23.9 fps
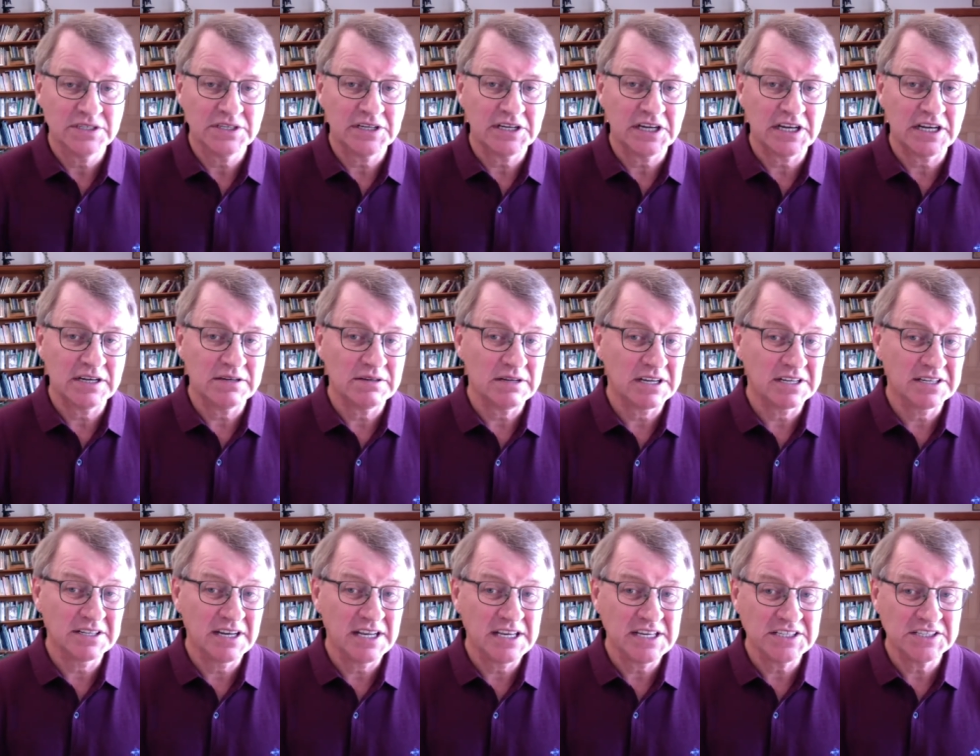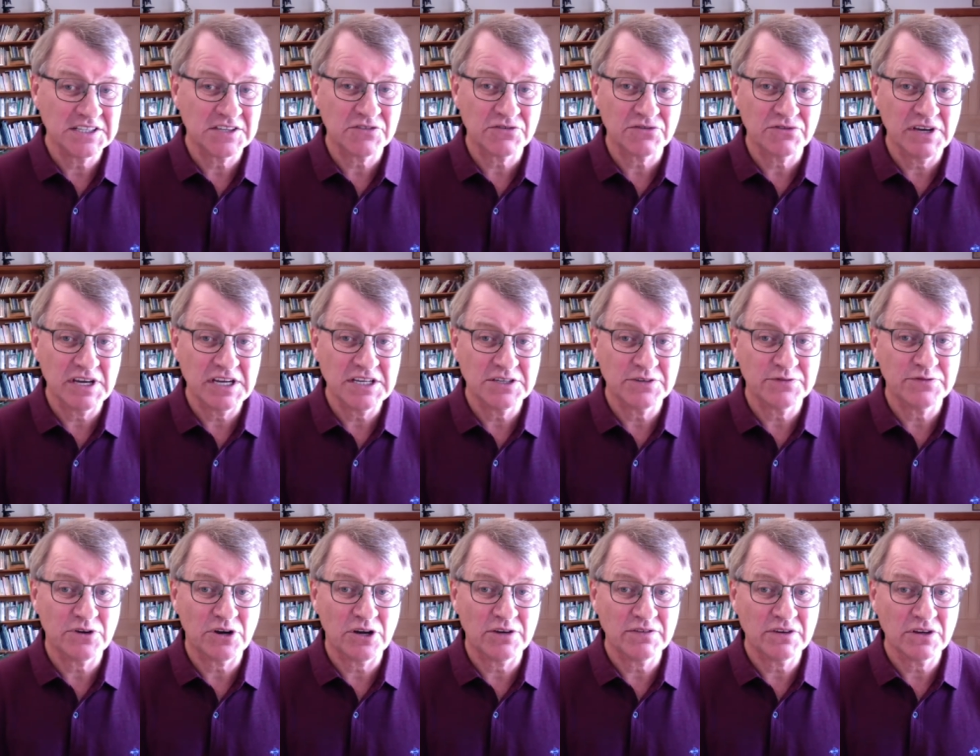uh, at least three to
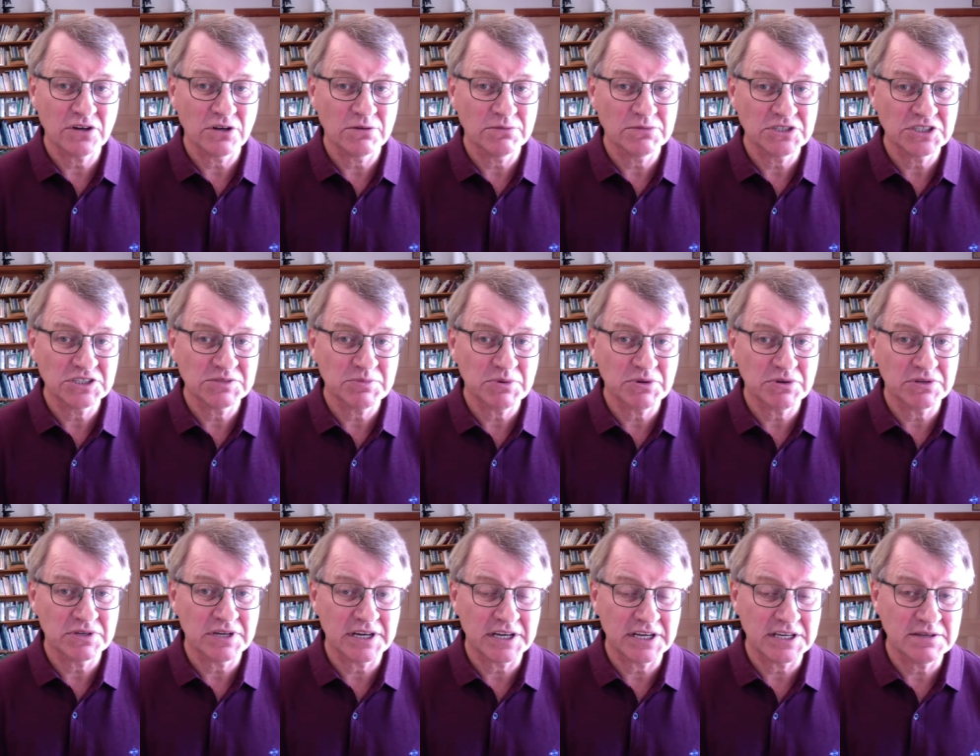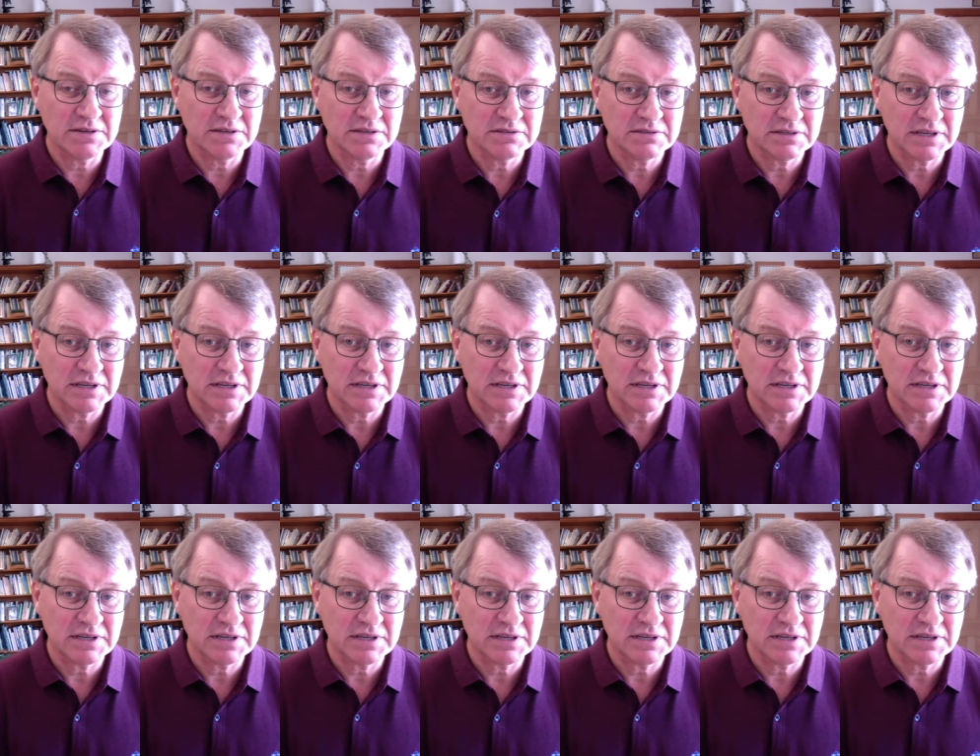five kilometers per day.